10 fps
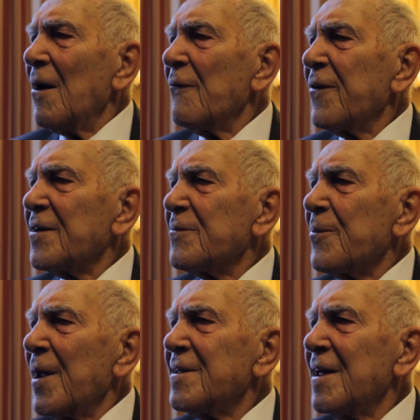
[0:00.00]
of
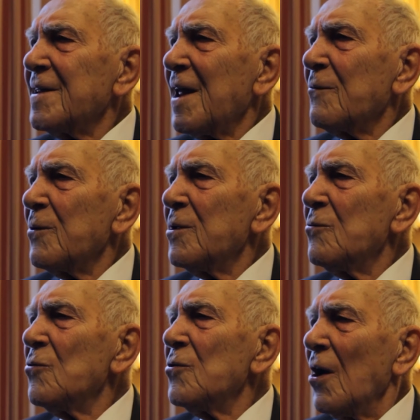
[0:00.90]
expressing that we
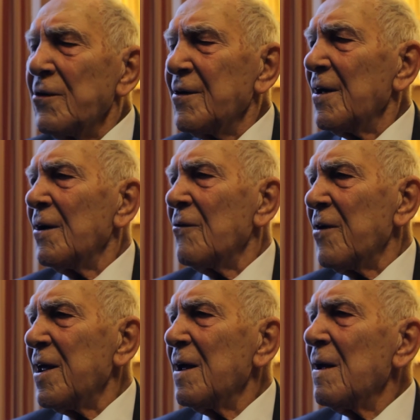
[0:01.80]
do not
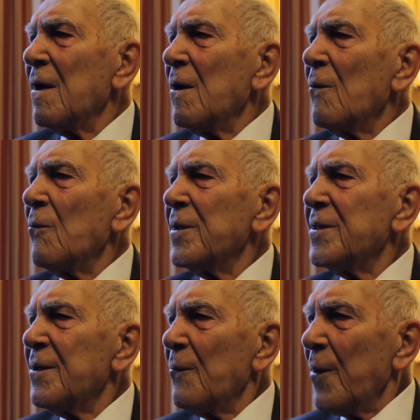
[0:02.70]
agree
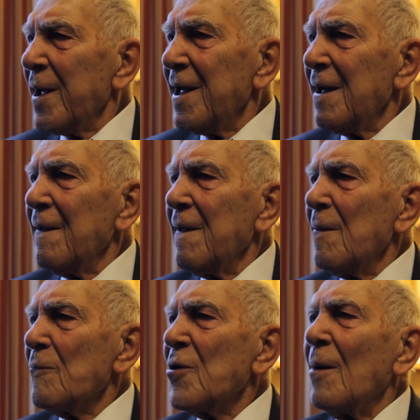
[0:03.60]
with the way
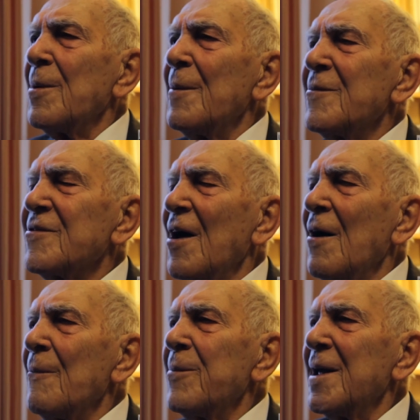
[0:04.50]
problems
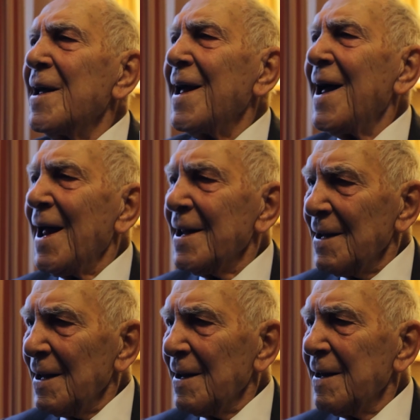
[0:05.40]
are being
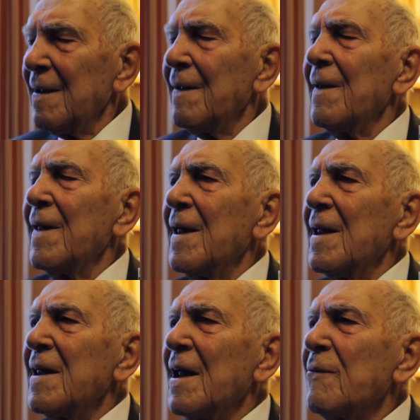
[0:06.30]
handled,
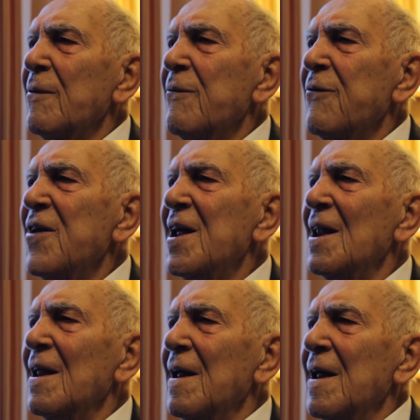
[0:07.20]
that we
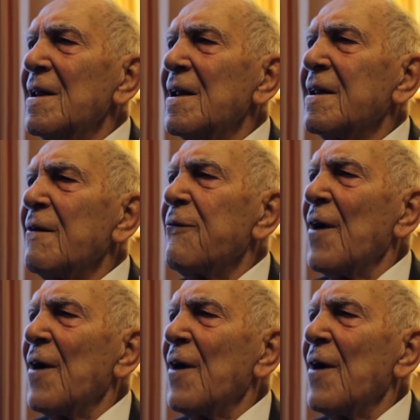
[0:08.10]
feel that the